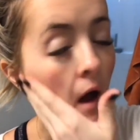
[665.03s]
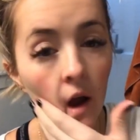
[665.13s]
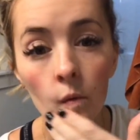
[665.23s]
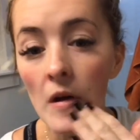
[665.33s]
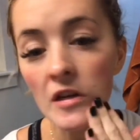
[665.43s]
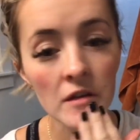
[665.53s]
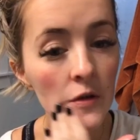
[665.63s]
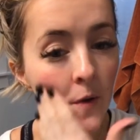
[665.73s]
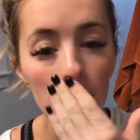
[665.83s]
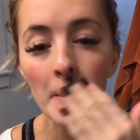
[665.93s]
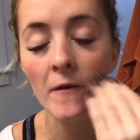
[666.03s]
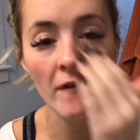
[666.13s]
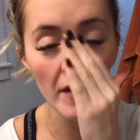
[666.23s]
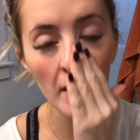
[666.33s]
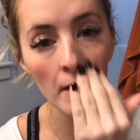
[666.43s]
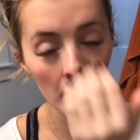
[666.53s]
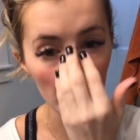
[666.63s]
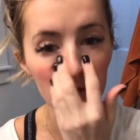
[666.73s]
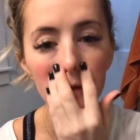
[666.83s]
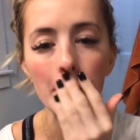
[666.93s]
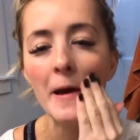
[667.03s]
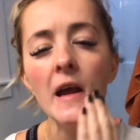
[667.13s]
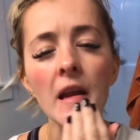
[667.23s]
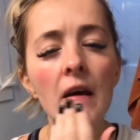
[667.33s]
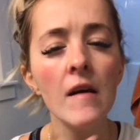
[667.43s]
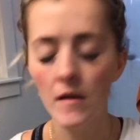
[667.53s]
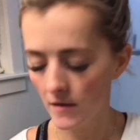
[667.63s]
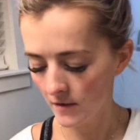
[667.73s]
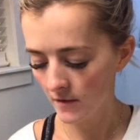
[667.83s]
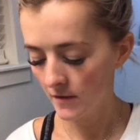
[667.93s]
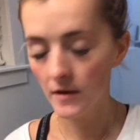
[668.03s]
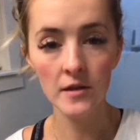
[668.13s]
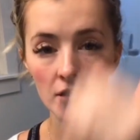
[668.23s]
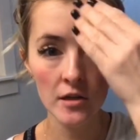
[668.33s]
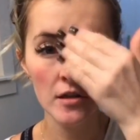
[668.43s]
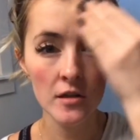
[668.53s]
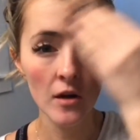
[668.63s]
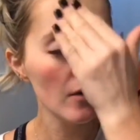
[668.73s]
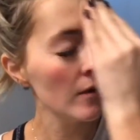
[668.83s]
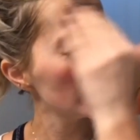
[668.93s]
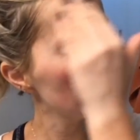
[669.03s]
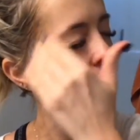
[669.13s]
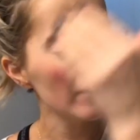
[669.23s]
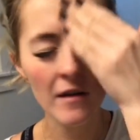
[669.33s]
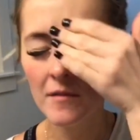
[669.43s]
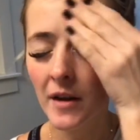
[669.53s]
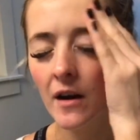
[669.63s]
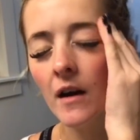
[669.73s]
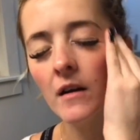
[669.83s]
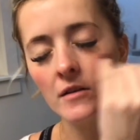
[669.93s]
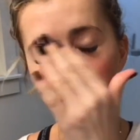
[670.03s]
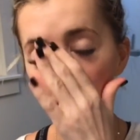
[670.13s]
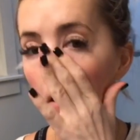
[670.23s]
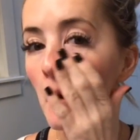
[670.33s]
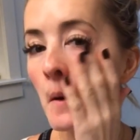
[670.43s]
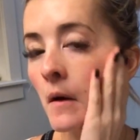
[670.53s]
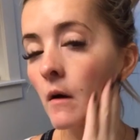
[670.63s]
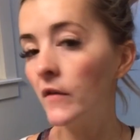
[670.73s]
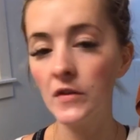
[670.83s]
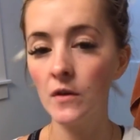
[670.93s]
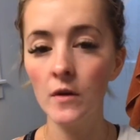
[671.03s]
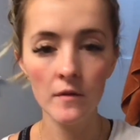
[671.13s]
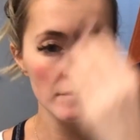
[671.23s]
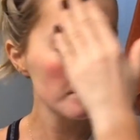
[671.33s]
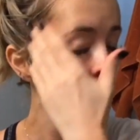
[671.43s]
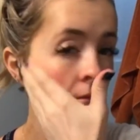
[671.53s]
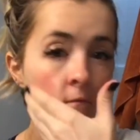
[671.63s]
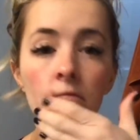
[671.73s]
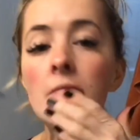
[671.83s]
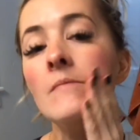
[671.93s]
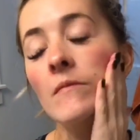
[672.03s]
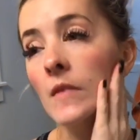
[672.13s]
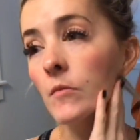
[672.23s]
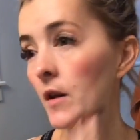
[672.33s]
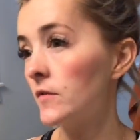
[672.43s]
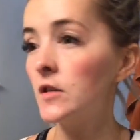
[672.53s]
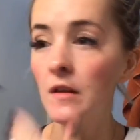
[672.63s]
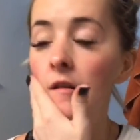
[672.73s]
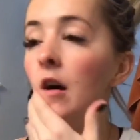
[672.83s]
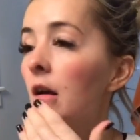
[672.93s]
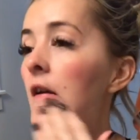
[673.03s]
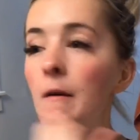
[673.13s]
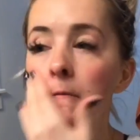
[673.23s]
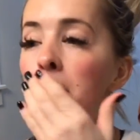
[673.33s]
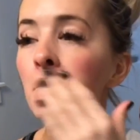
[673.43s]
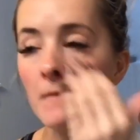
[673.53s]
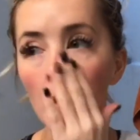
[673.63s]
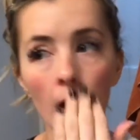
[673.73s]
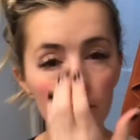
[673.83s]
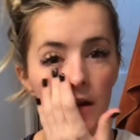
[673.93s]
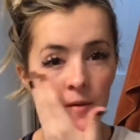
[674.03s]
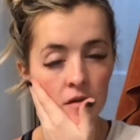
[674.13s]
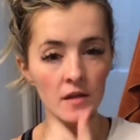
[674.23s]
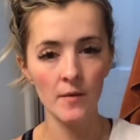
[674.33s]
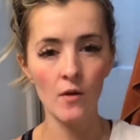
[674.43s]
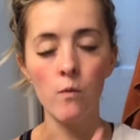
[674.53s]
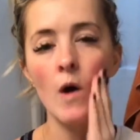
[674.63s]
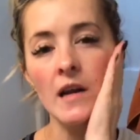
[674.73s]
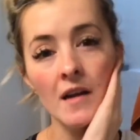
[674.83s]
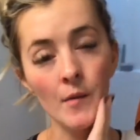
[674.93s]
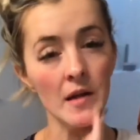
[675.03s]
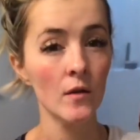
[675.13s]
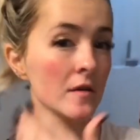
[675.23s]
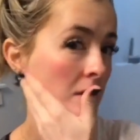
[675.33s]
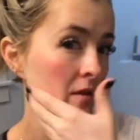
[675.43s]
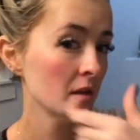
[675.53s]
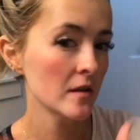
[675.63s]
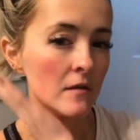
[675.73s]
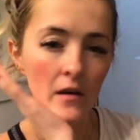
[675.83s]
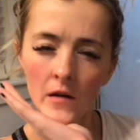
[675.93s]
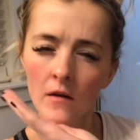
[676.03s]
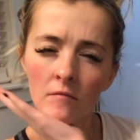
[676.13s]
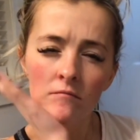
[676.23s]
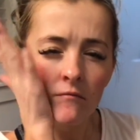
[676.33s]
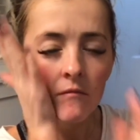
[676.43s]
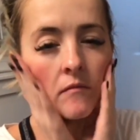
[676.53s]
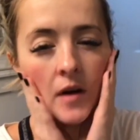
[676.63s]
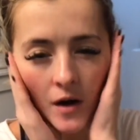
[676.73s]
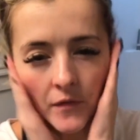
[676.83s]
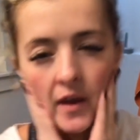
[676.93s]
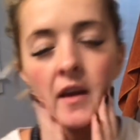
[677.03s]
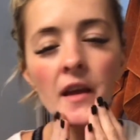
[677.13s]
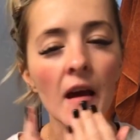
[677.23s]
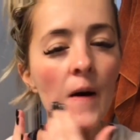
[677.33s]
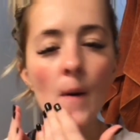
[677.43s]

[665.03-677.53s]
I wish that you guys could feel my skin. It's just so, oh my gosh, it feels so good. And I'm not even just saying that. Like, every time I do this, I'm like, why did I wait so long to do this? Oh, thank you.